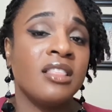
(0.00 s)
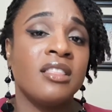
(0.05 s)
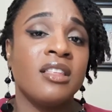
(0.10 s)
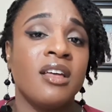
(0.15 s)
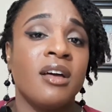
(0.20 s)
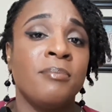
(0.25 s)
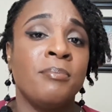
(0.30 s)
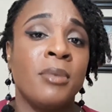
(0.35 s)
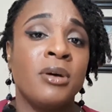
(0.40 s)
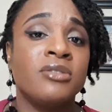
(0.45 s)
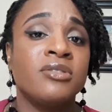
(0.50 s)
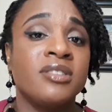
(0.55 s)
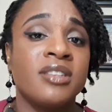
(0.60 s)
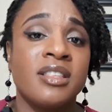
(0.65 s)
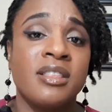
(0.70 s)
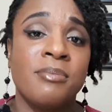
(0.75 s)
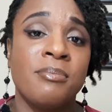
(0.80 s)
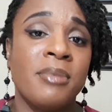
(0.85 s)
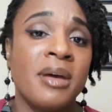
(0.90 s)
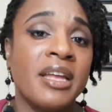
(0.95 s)
most of
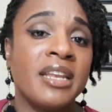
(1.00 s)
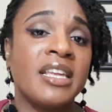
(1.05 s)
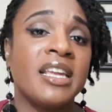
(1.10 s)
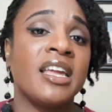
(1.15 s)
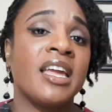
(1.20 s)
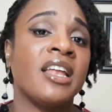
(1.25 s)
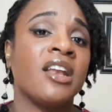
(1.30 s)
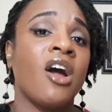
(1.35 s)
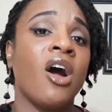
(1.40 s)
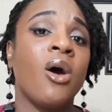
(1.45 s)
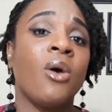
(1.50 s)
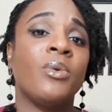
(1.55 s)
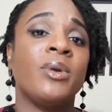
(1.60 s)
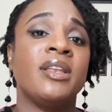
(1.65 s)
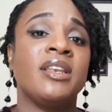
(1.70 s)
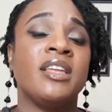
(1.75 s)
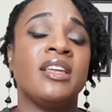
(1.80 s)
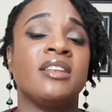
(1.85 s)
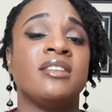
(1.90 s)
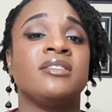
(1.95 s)
the money, and all we
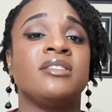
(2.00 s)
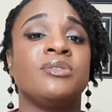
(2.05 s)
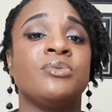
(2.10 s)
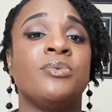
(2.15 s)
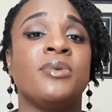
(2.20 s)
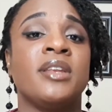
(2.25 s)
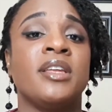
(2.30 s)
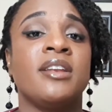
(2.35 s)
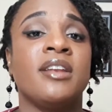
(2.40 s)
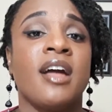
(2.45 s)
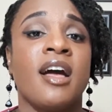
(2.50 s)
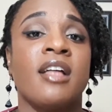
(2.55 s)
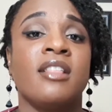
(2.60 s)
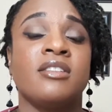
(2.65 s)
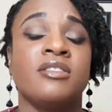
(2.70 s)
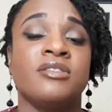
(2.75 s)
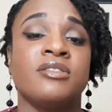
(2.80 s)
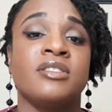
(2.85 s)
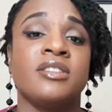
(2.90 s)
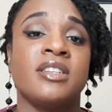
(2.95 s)
need is
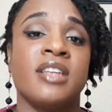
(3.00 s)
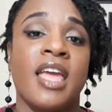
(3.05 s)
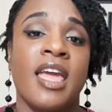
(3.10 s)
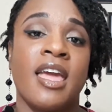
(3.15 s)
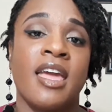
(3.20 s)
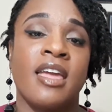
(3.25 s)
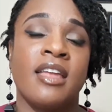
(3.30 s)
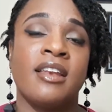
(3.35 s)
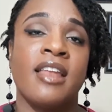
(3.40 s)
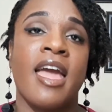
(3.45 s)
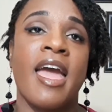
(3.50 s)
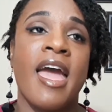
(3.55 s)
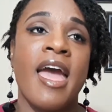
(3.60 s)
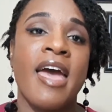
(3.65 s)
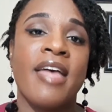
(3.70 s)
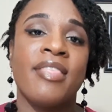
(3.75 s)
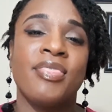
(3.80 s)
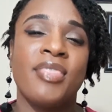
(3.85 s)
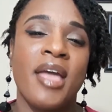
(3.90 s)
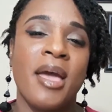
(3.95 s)
$20. And
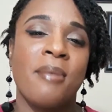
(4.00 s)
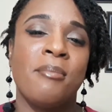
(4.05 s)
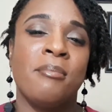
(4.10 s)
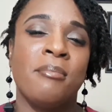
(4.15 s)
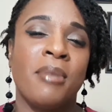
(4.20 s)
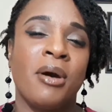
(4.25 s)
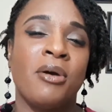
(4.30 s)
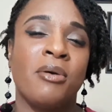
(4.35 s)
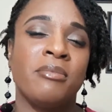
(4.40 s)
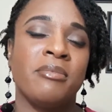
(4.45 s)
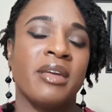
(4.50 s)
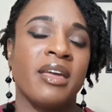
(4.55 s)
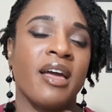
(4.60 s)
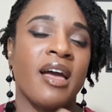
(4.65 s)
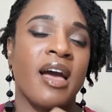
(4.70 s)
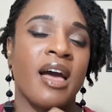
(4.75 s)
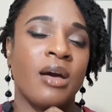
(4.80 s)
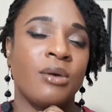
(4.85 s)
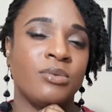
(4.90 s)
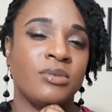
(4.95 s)
at that moment,
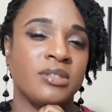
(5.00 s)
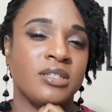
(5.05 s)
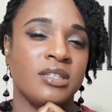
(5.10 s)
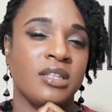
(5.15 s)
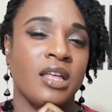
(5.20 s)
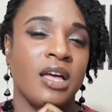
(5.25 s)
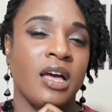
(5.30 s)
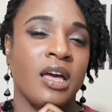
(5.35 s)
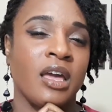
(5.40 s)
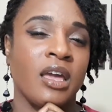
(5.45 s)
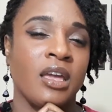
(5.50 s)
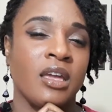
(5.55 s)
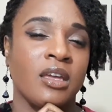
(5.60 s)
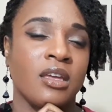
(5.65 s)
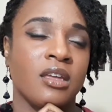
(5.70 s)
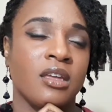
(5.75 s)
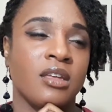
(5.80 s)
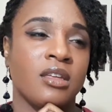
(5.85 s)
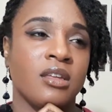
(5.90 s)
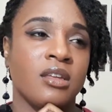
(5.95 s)
I was
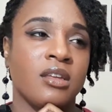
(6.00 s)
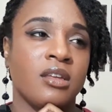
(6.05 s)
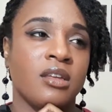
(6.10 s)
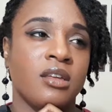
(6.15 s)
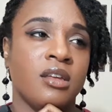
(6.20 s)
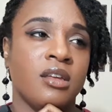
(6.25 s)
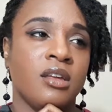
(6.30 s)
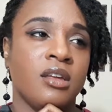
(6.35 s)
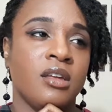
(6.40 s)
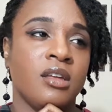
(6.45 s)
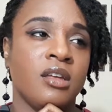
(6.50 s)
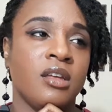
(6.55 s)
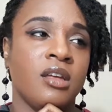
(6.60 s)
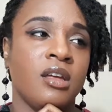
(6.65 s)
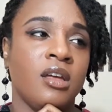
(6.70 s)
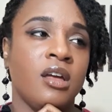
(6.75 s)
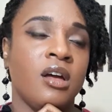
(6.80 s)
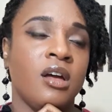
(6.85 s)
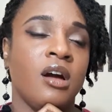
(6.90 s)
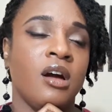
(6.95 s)
like,
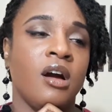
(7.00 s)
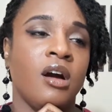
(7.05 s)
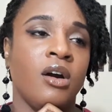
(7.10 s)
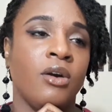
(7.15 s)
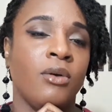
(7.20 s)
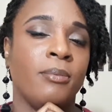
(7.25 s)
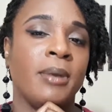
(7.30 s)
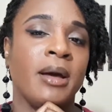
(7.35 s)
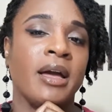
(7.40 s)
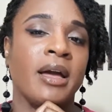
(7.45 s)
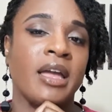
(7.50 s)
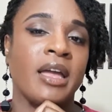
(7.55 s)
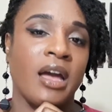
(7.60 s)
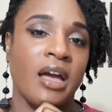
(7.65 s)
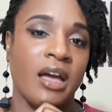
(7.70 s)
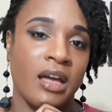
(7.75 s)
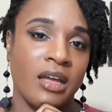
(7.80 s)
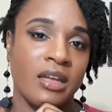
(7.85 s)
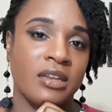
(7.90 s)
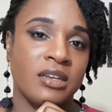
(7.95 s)
oh my
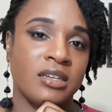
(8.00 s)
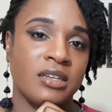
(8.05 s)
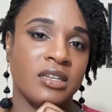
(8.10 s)
God.